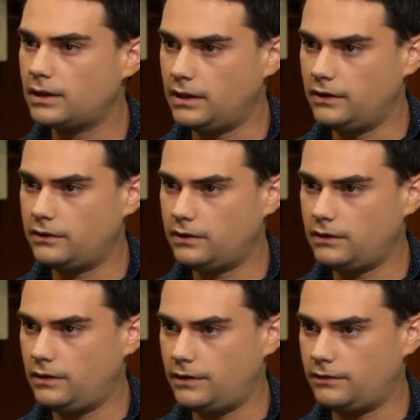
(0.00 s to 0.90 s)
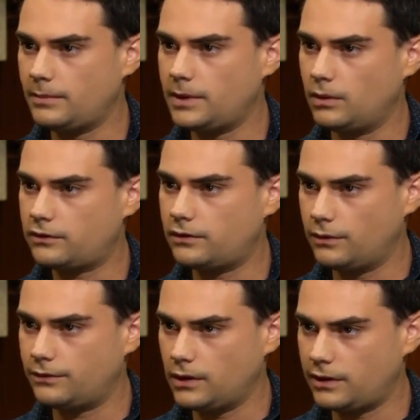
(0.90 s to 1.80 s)
Right? And if somebody wants to
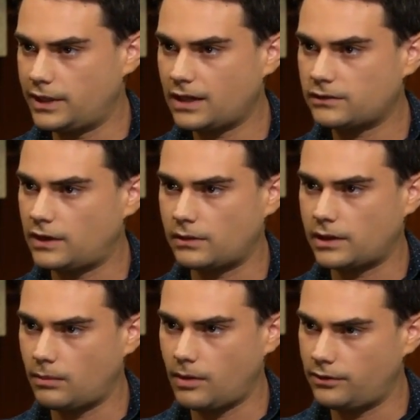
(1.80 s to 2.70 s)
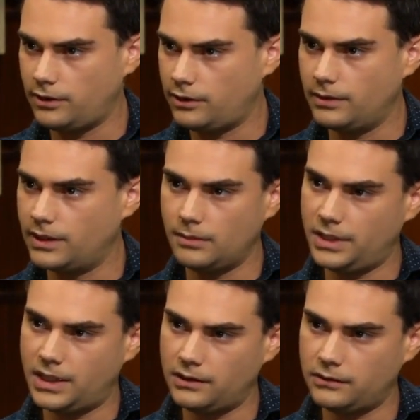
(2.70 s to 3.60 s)
vote for lower taxes, I don't care whether they're doing
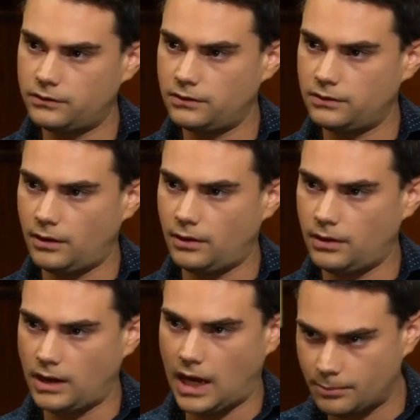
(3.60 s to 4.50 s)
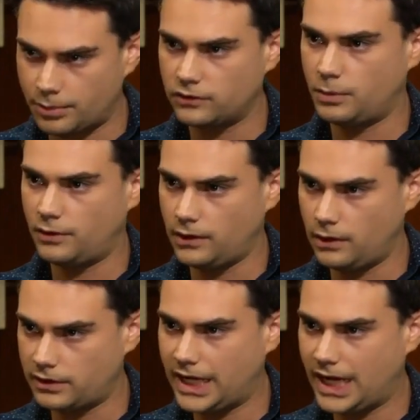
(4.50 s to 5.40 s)
it because they're on principle for
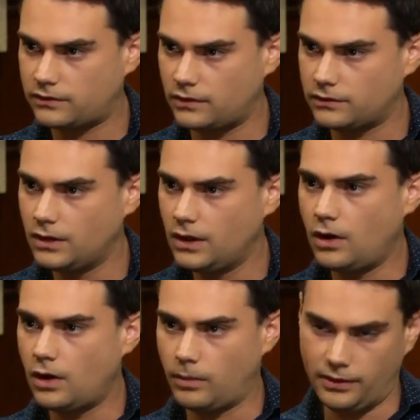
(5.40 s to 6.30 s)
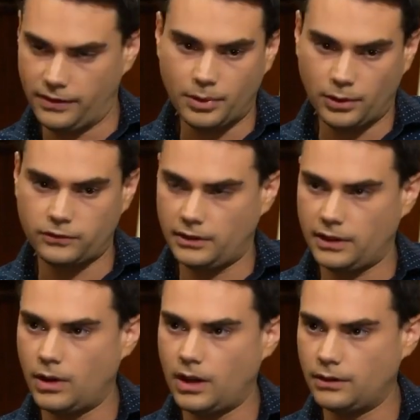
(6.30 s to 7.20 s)
lower taxes or whether they
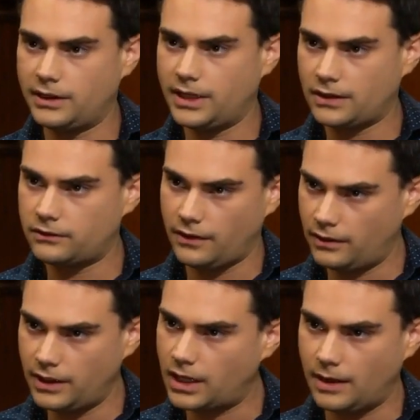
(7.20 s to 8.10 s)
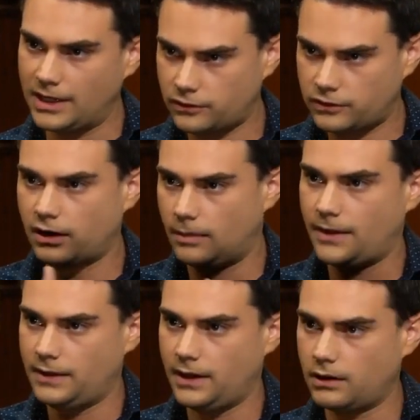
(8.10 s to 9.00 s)
personally want lower taxes on their income. I just care
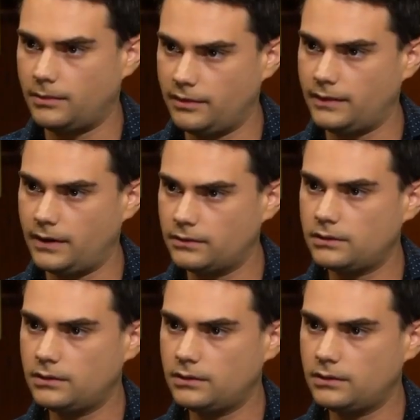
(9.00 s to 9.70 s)
about the outcome of the vote.